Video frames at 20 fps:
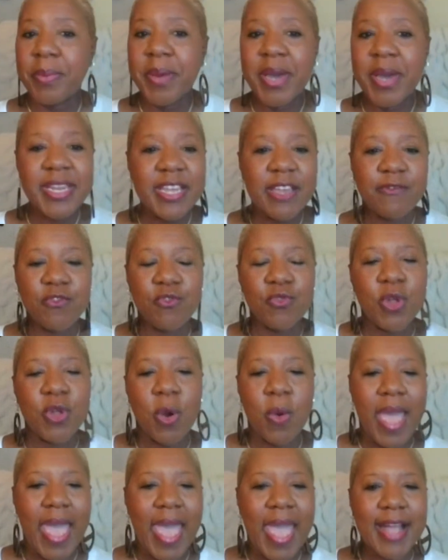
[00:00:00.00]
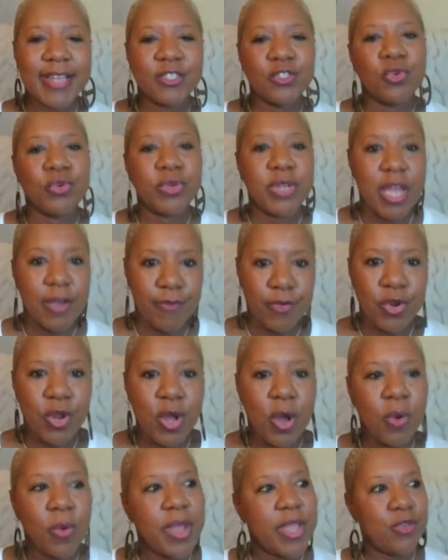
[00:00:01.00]
But if you don't ask, you'll never
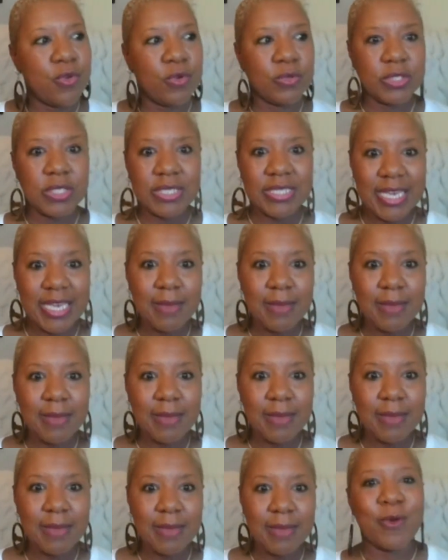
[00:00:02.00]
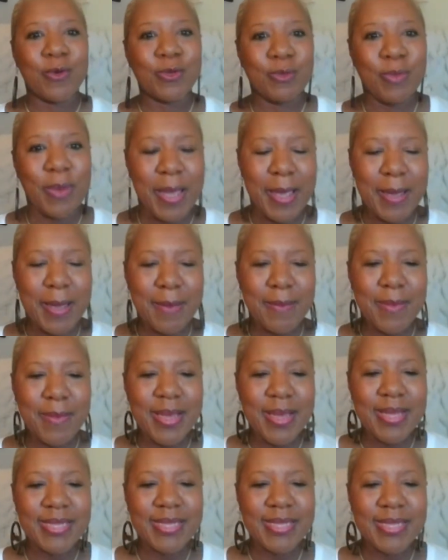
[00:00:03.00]
know, and you'll just keep making those payments,
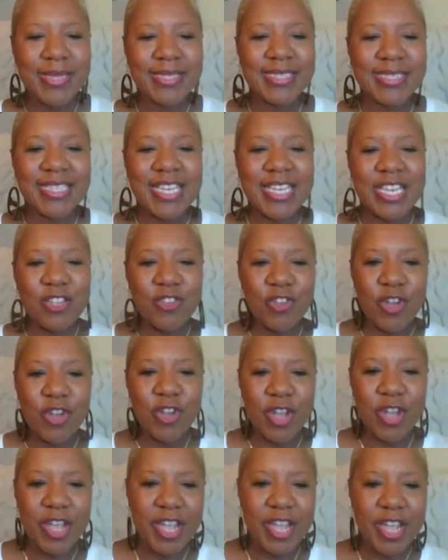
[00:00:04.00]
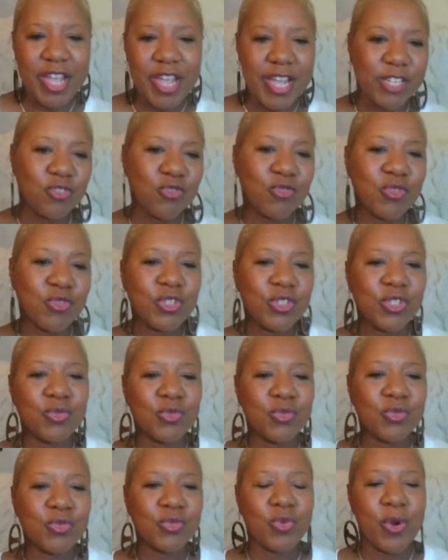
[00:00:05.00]
and your interest will be
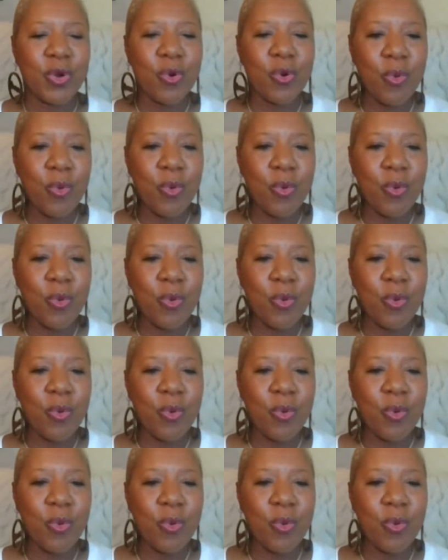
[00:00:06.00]
included.